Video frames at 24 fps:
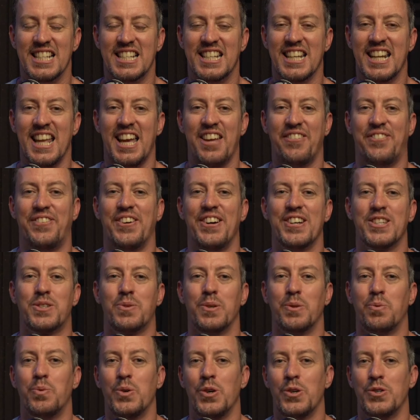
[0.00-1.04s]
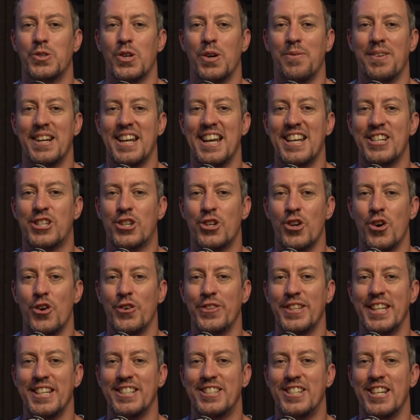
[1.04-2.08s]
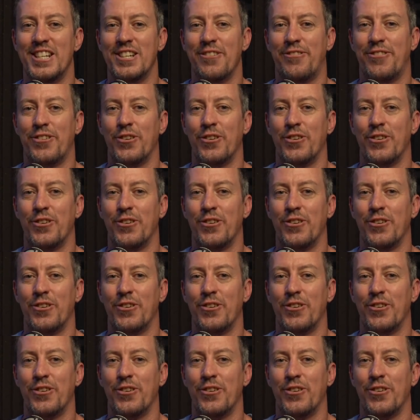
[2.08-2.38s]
G'day folks, with world domination on the agenda